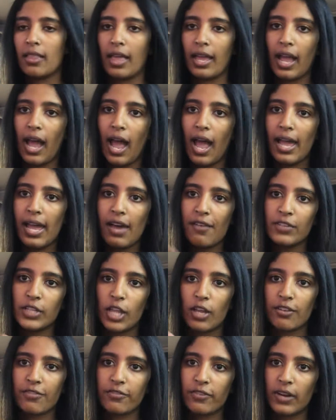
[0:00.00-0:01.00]
Like I have a
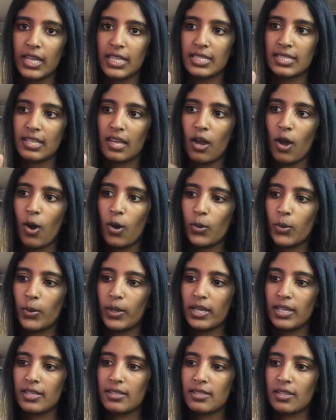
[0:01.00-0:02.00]
lot of friends that
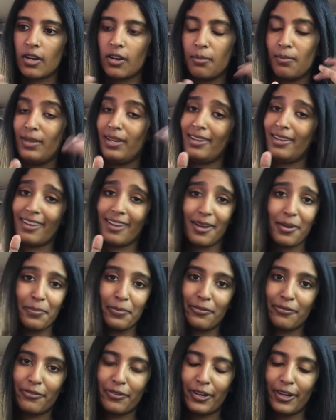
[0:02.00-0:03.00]
always are meeting up
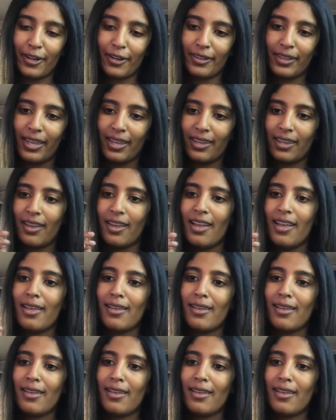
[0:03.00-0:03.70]
for like